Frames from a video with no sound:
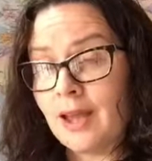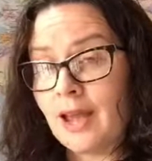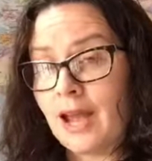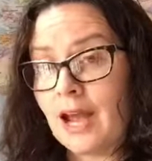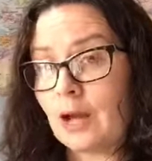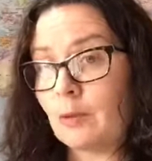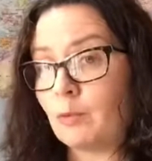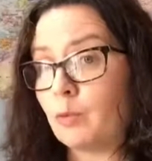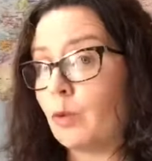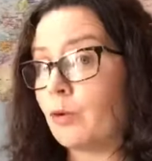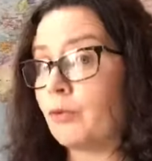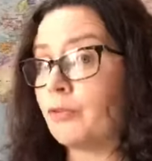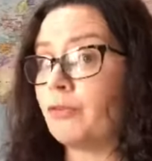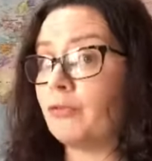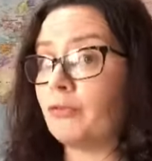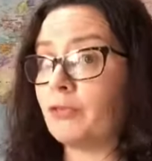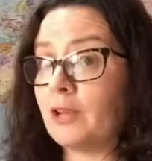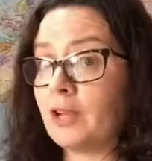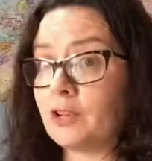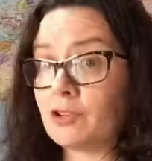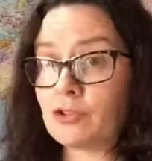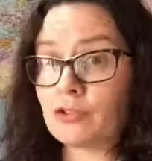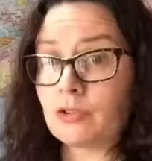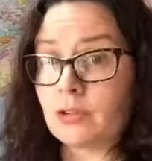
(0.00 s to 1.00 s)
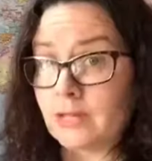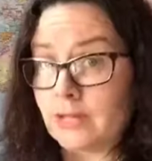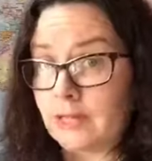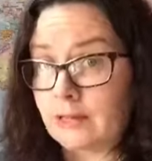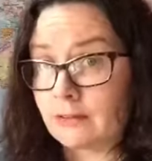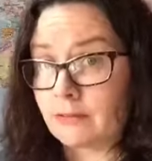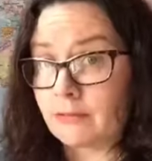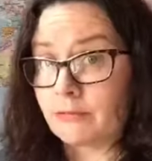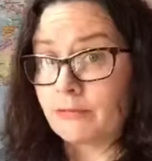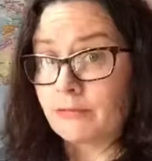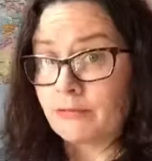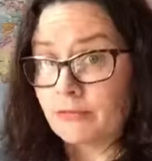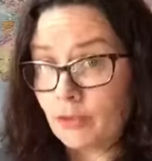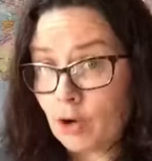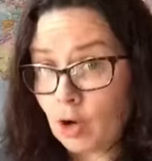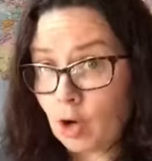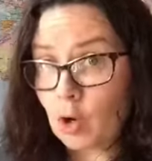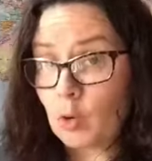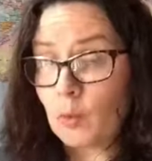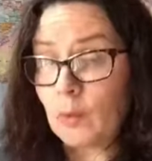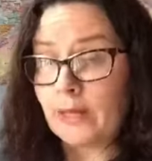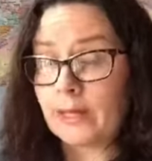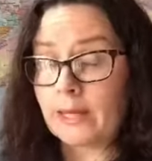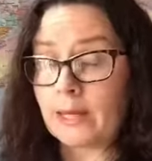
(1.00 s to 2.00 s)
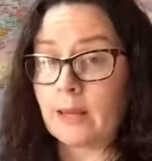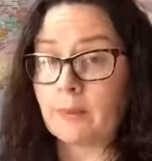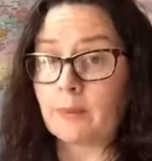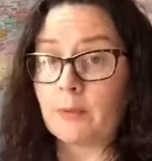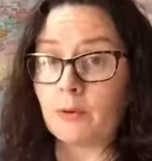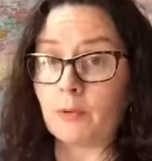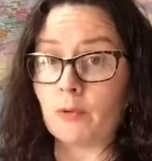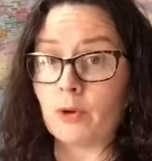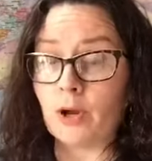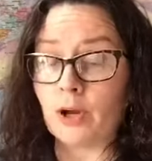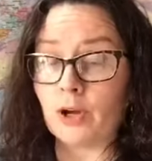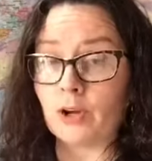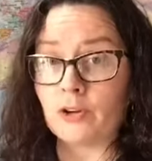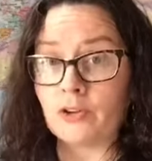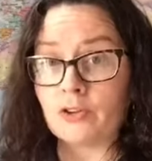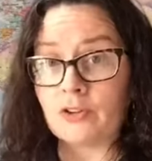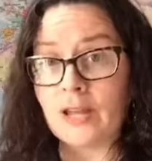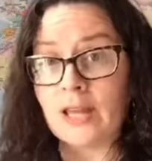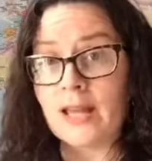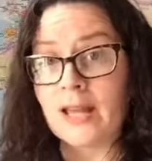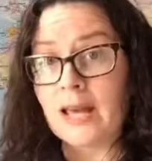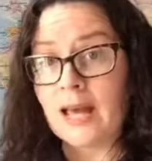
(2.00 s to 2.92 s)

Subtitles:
And we're literally following him around